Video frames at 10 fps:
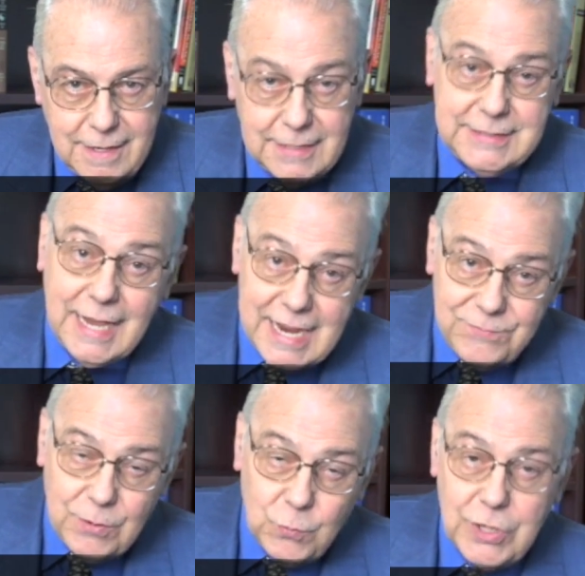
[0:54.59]

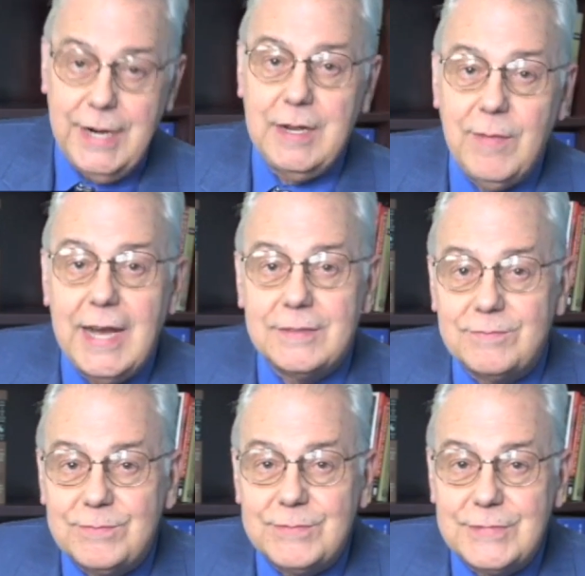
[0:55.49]
Aside from worrying
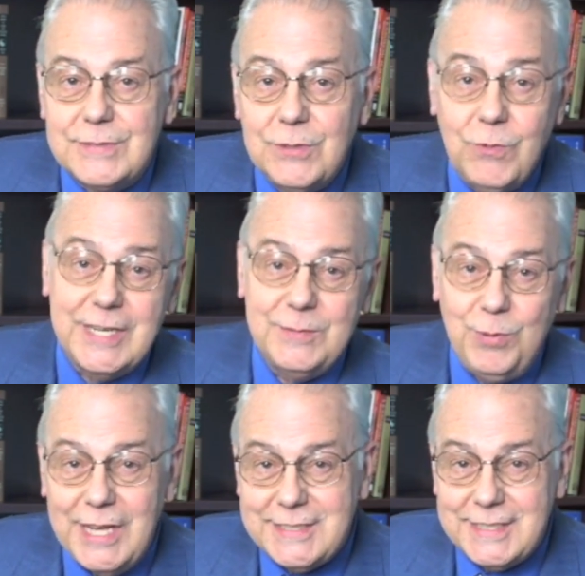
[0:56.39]
about the weird
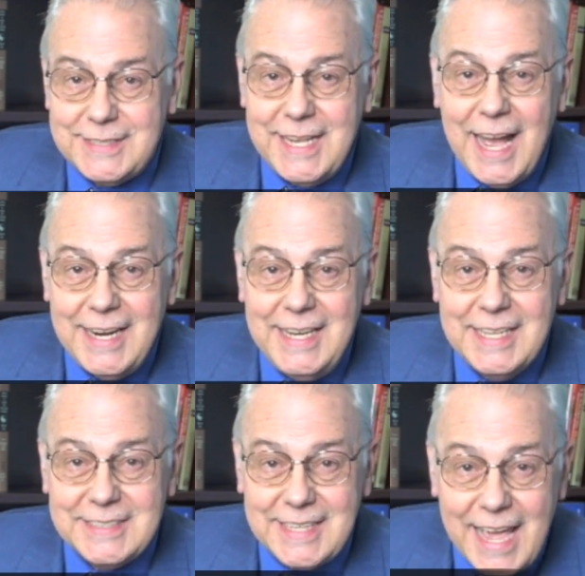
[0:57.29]
places the
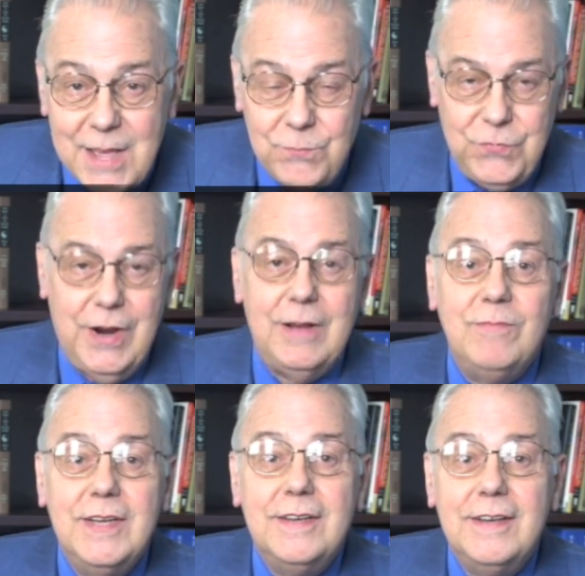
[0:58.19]
ideas came
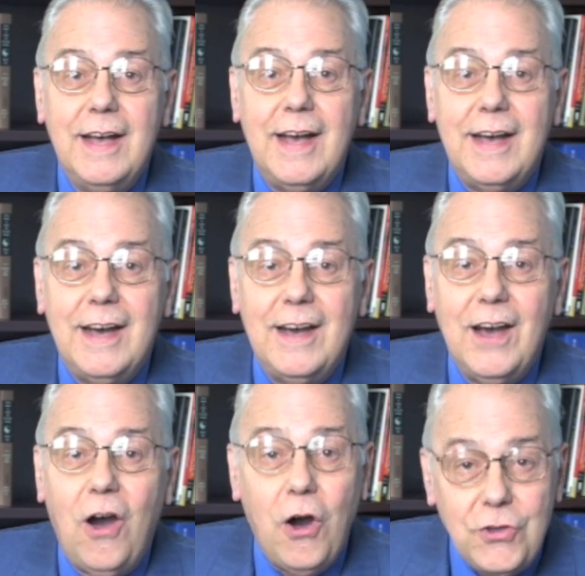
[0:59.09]
from,
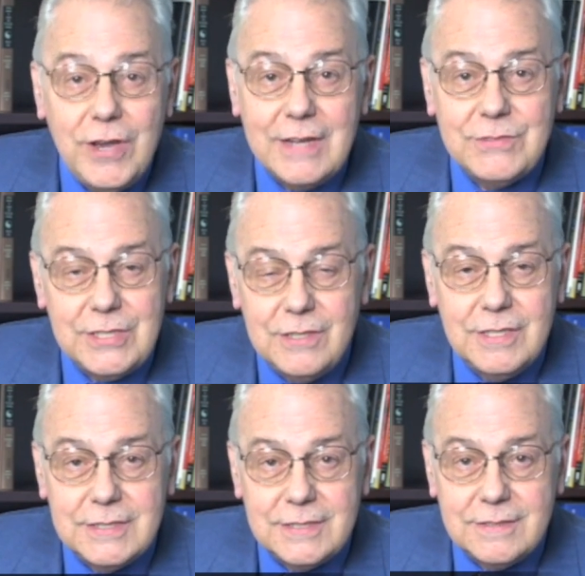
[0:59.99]
all you have to do
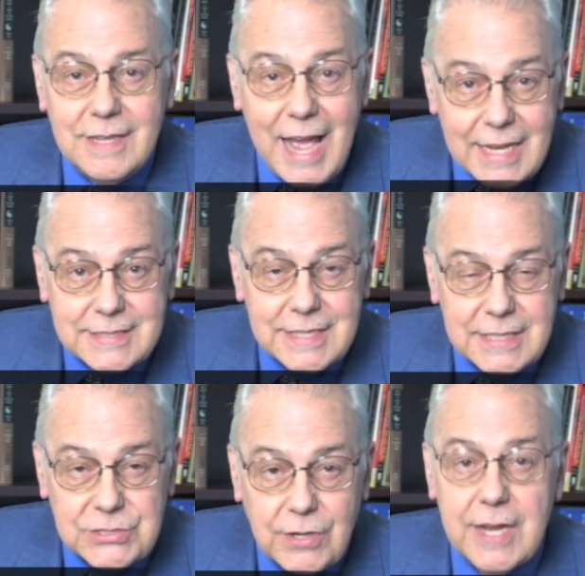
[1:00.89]
is ask the
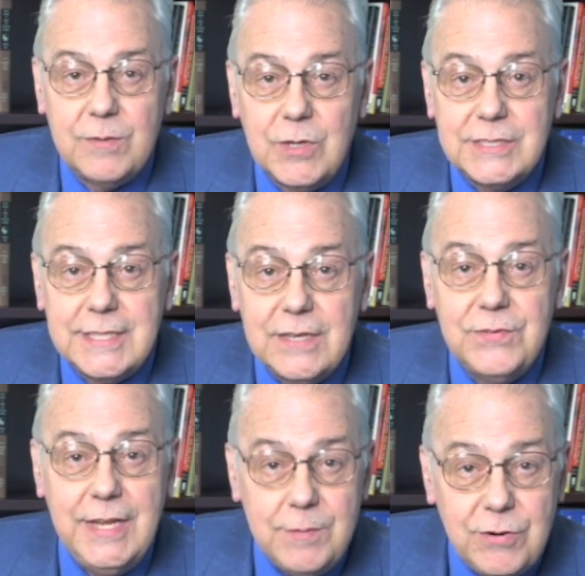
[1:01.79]
astronomers. If
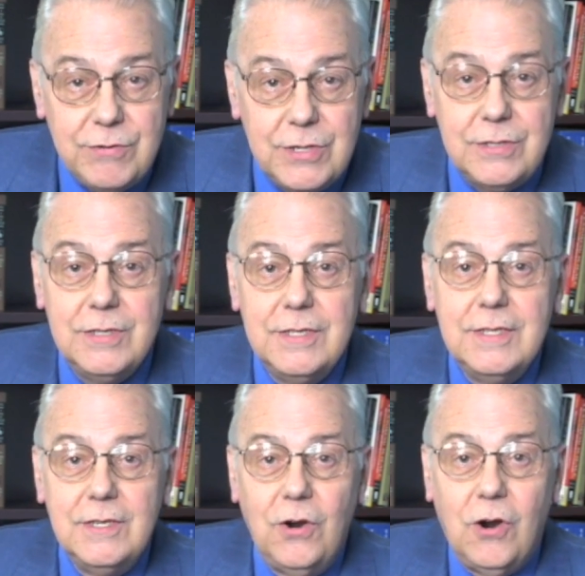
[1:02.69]
Nibiru
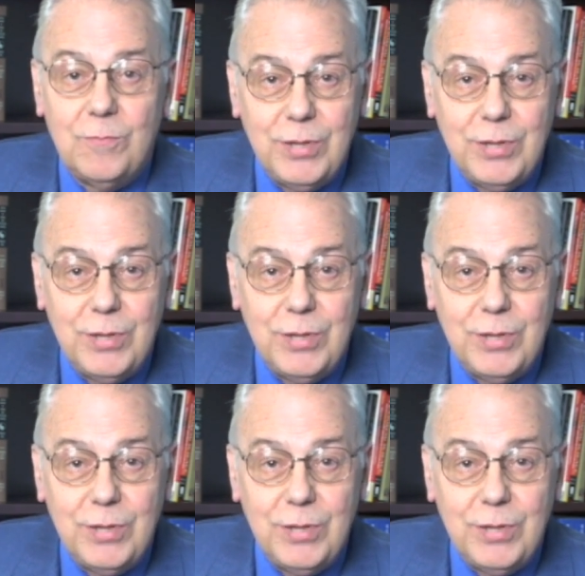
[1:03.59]
or